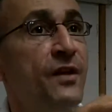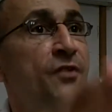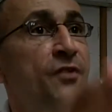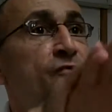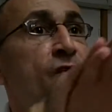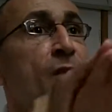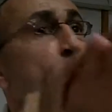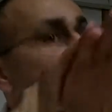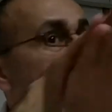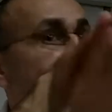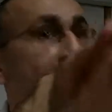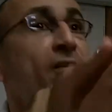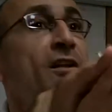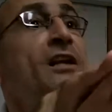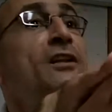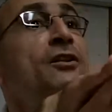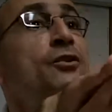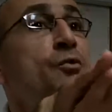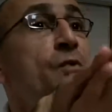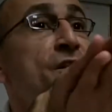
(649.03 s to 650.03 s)
that run
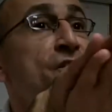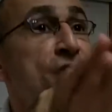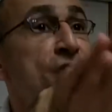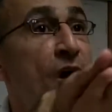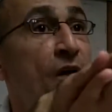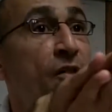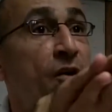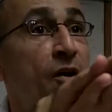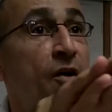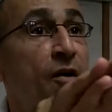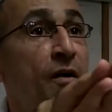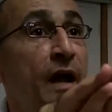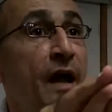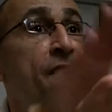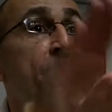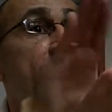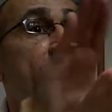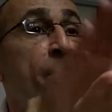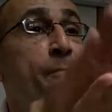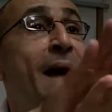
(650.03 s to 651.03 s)
parallel to each other
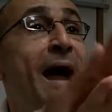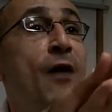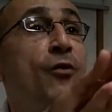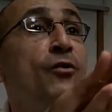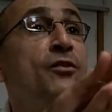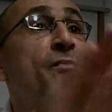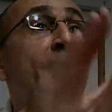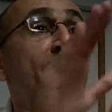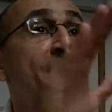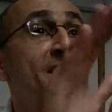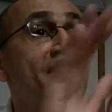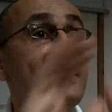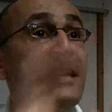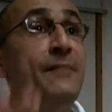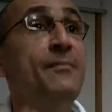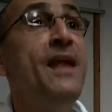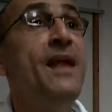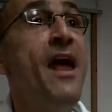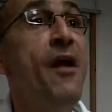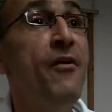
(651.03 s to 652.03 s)
and they're bound by the
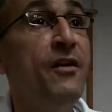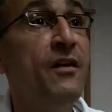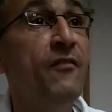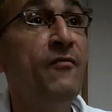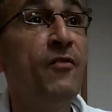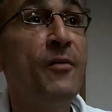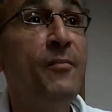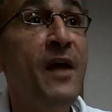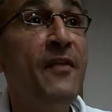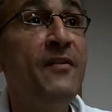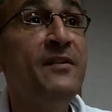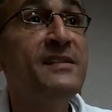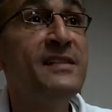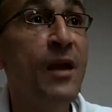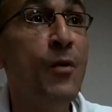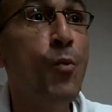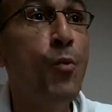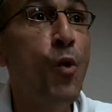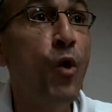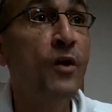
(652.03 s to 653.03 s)
same narrative or by the
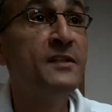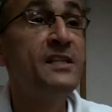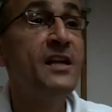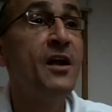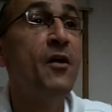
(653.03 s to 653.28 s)
same words?